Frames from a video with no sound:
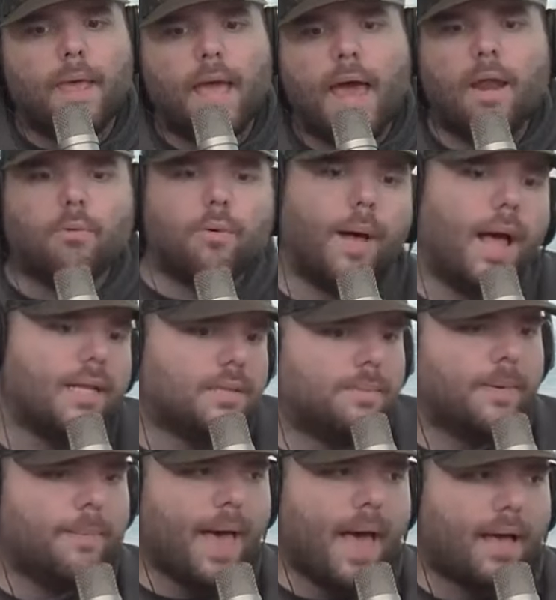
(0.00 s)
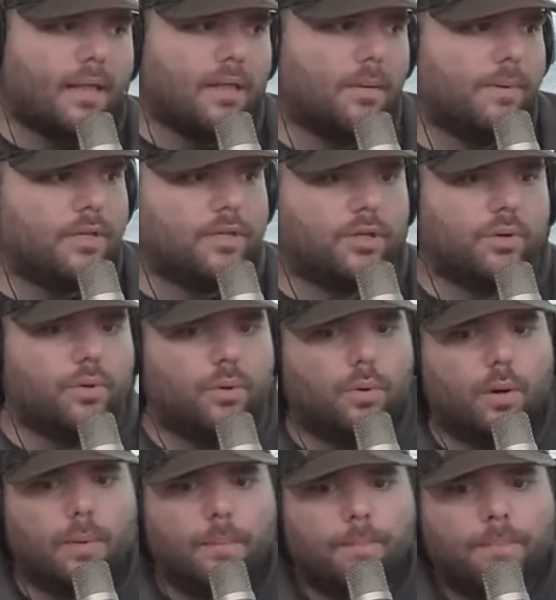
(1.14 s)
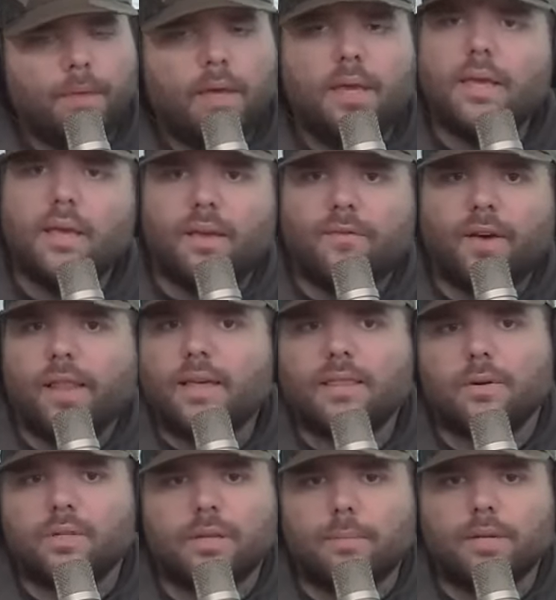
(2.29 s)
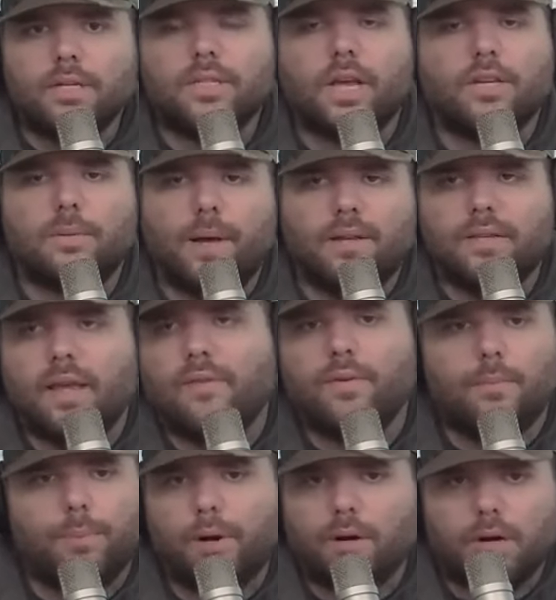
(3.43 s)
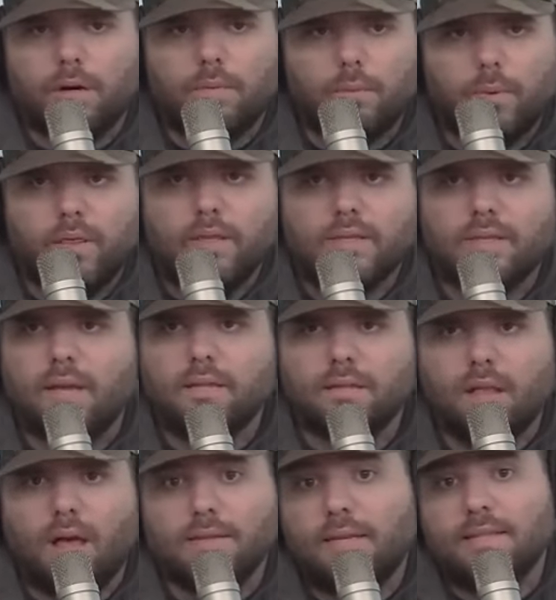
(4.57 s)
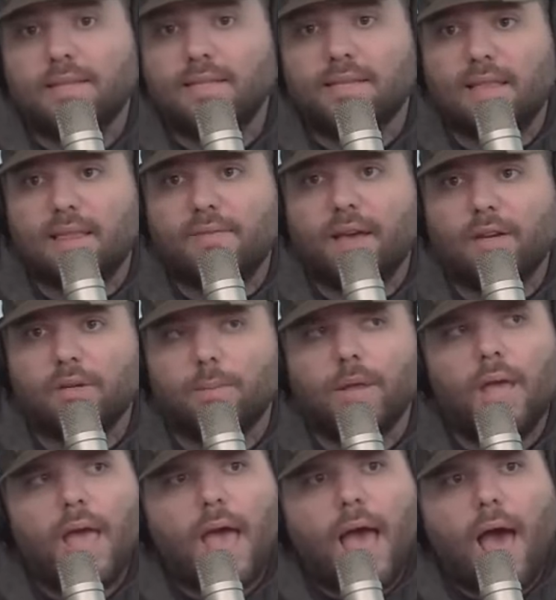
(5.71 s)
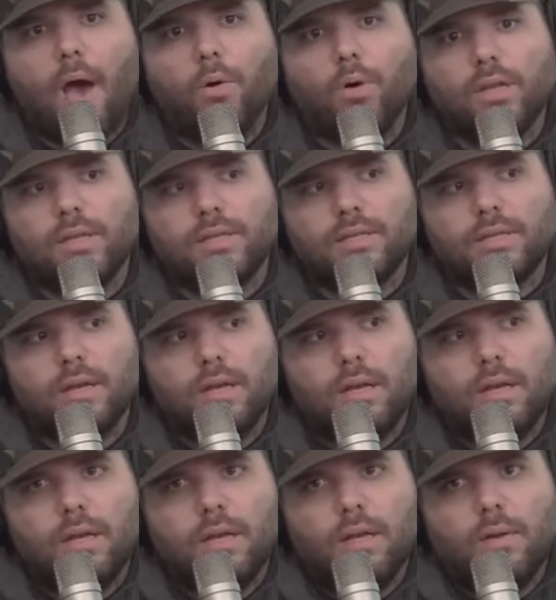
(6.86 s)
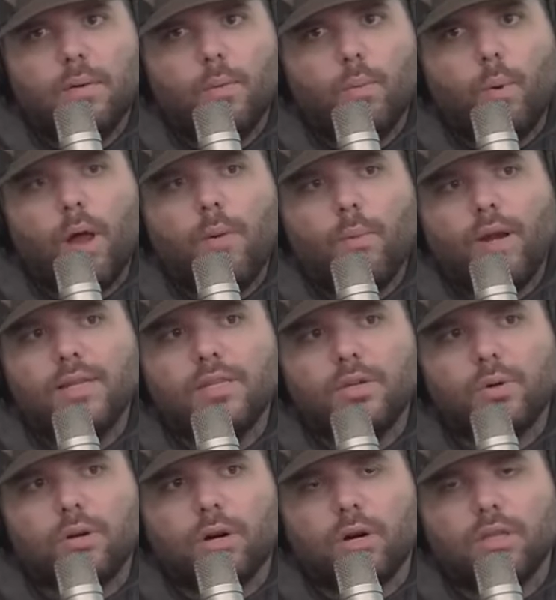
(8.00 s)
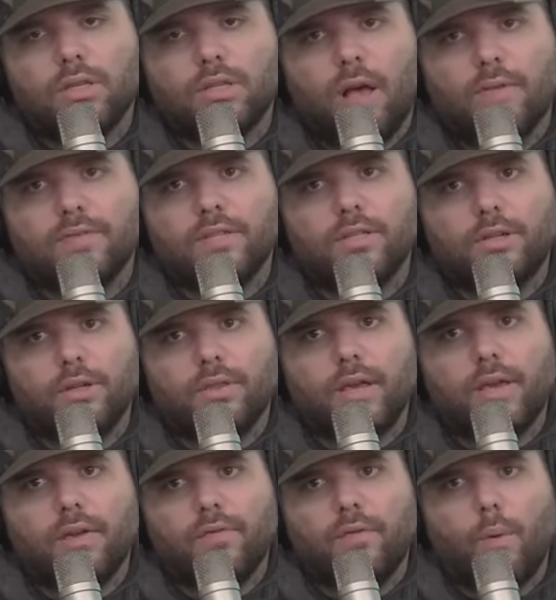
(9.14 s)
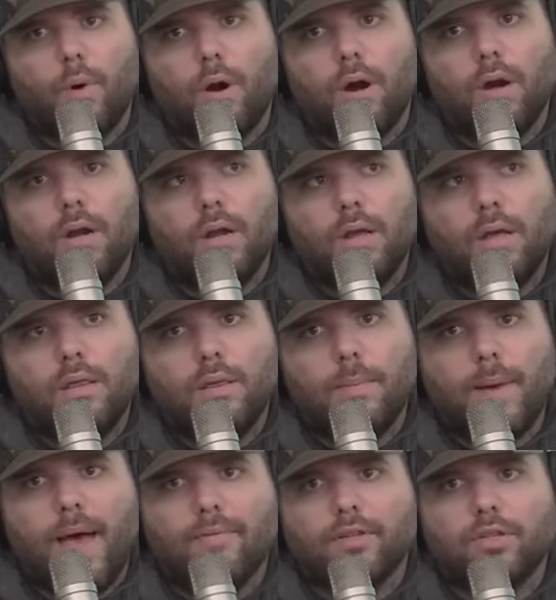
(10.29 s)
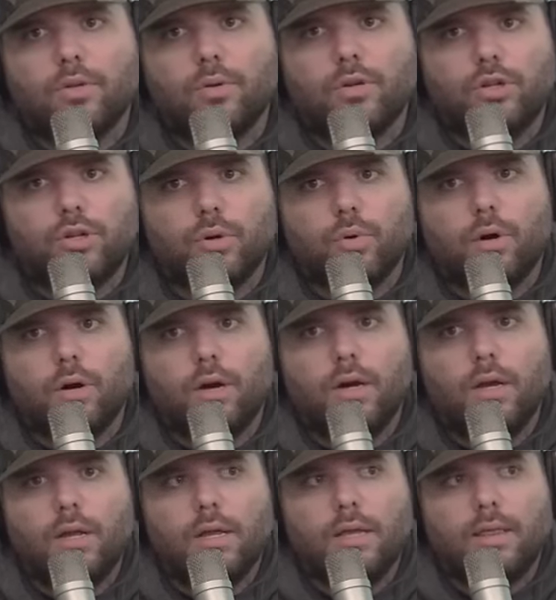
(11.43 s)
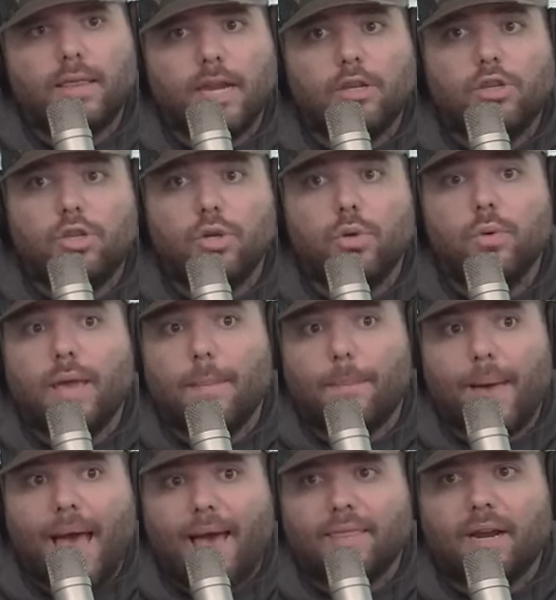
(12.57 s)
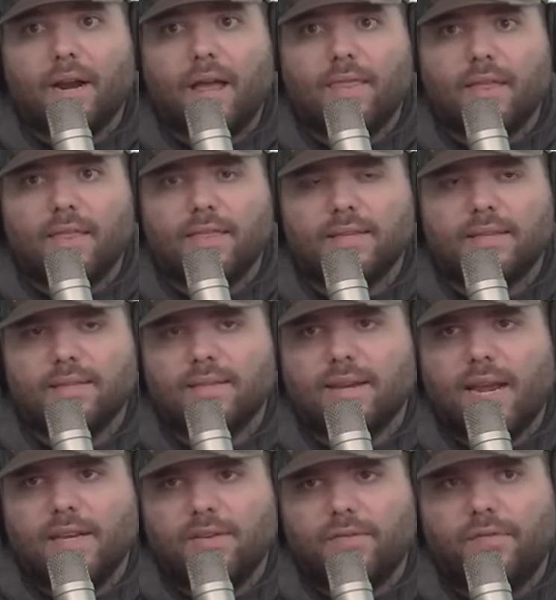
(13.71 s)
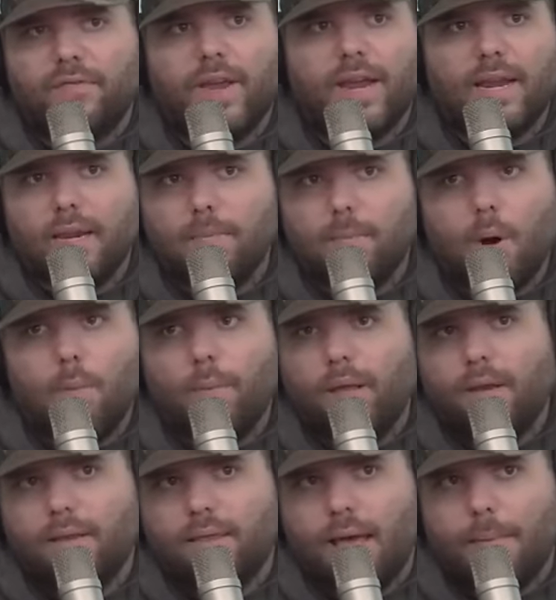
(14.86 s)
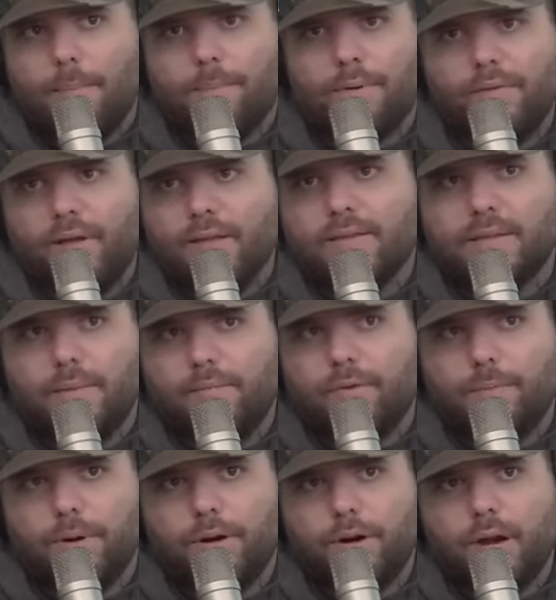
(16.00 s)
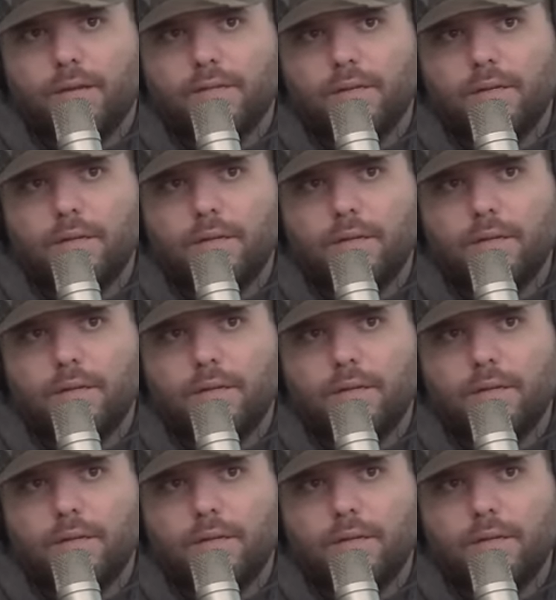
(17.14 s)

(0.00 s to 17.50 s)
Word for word: and it reminds me back a little bit to it felt like there was similar discussion about Devin Booker when the Suns lost, and since then they've had trouble. How does what what needs to occur this offseason, do you think, for the Mavericks to ensure they do get back there and that this isn't a defeating moment that prevents them from progressing?